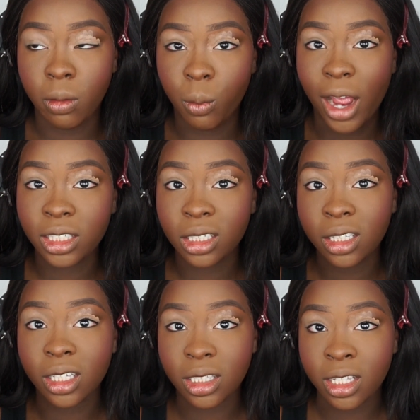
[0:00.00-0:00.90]

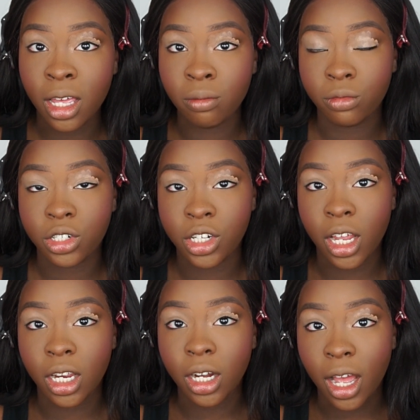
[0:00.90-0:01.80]
practically the same
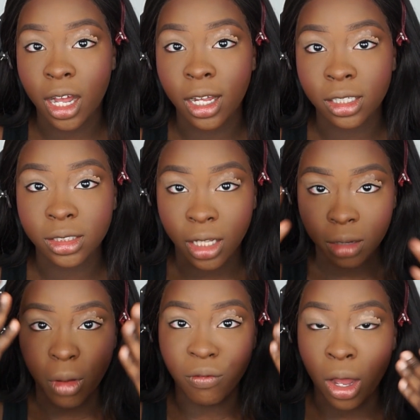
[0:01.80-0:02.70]
shade as
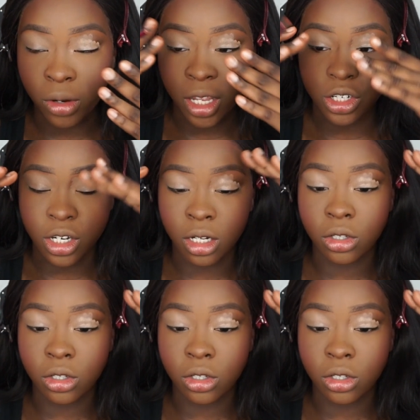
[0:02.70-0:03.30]
like my foundation.